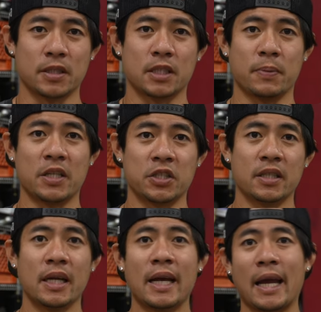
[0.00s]
rear
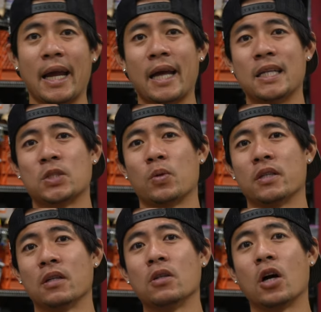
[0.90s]
suspension and is one of
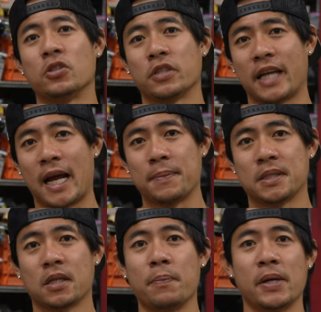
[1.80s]
the larger
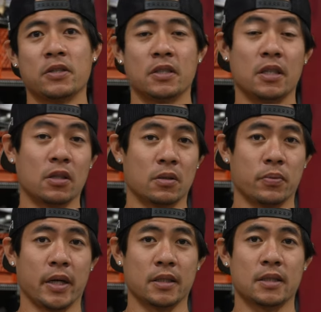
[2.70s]
cabs compared to the other
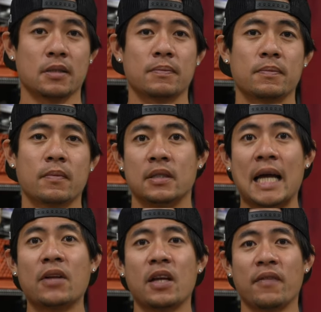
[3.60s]
brands.
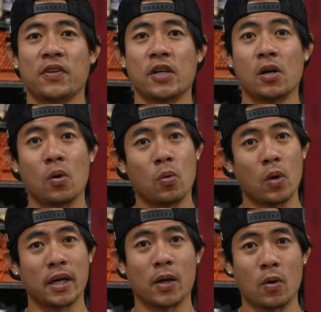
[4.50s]
Now that I figured out
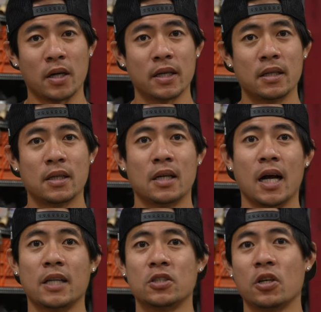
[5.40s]
what I wanted,
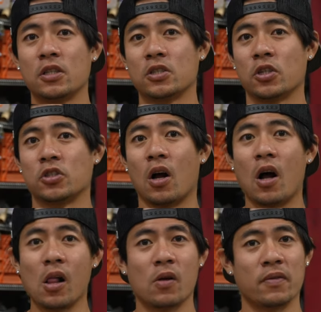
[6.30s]
I started to search
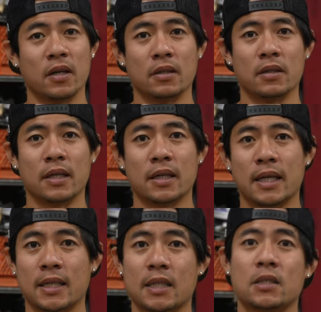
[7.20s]
all over the internet
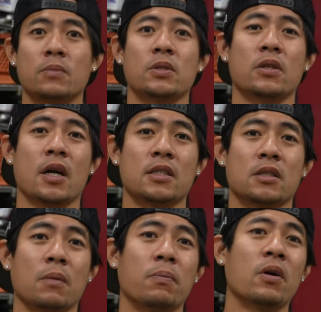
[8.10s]
and I stumbled across
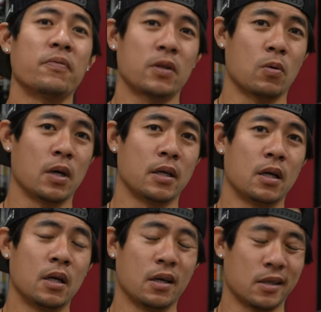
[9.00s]
the perfect one
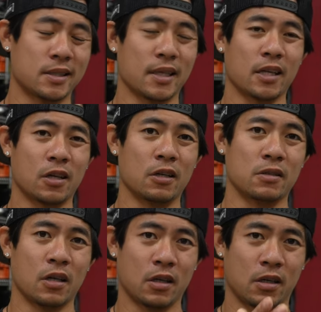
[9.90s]
on a site
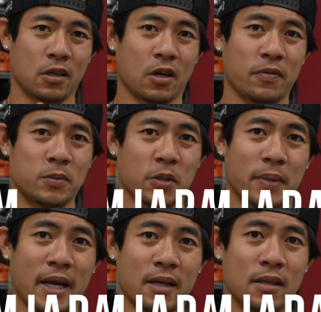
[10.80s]
called
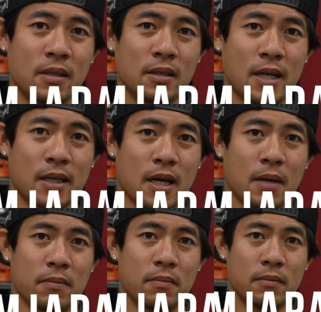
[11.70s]
carfromjapan.com.